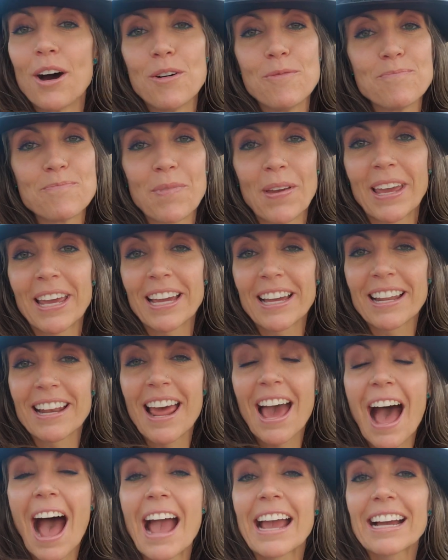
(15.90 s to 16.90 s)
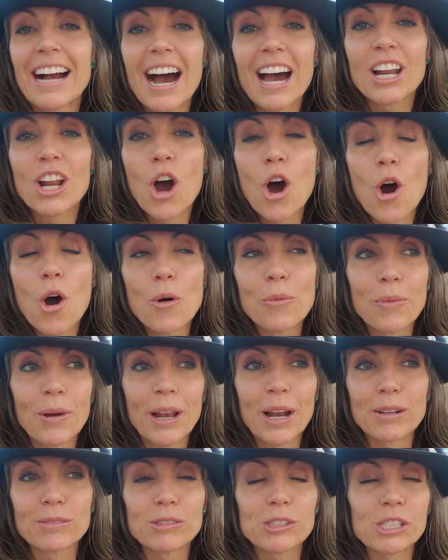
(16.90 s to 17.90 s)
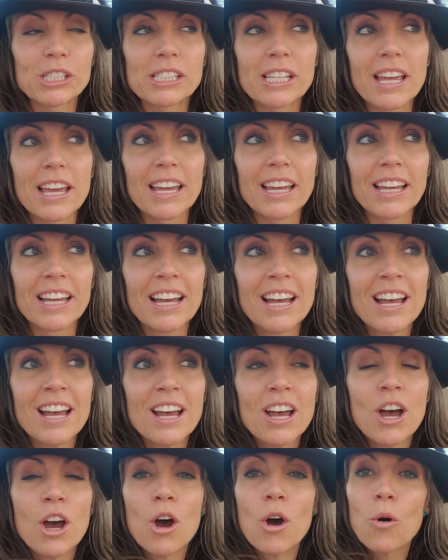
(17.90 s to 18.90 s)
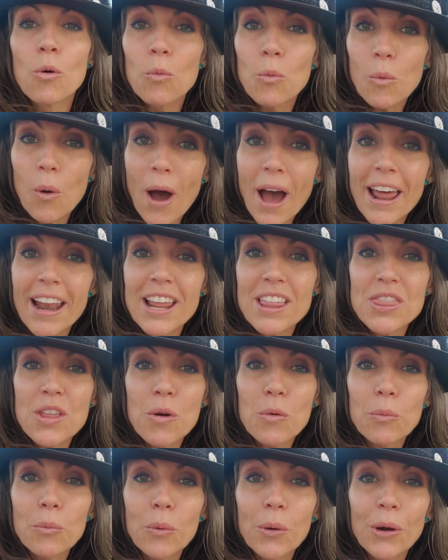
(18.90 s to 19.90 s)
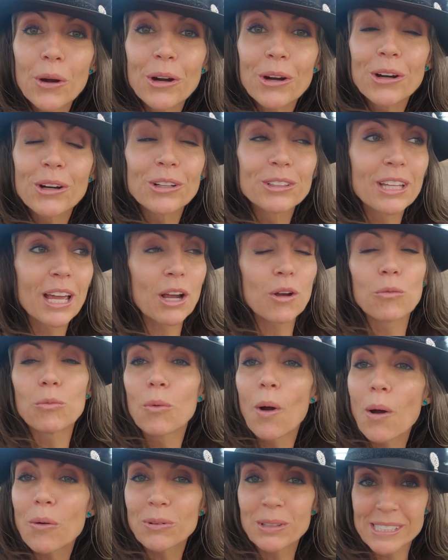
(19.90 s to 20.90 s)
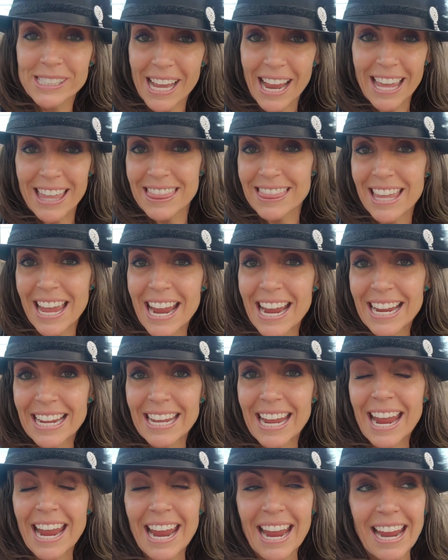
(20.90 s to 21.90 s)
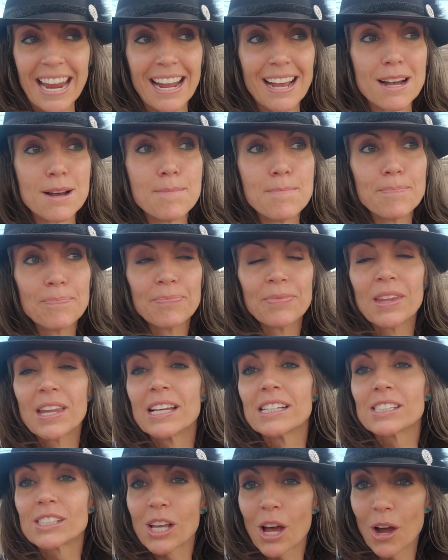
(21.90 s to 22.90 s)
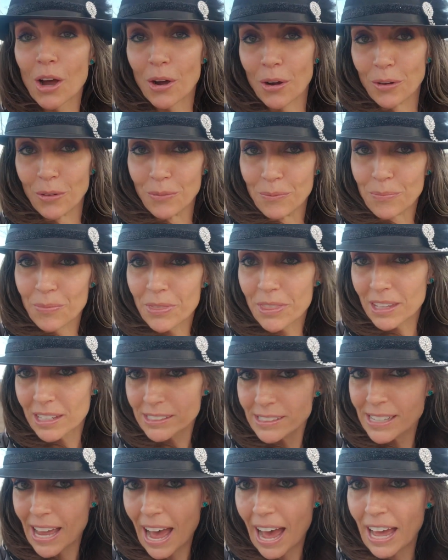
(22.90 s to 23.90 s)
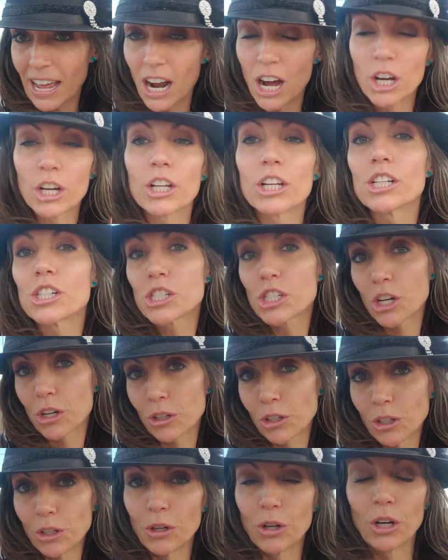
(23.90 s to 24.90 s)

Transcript: Man, I got home and I'm just like, what in the world? Like, what was I thinking? So, this hat, I'm gonna show you.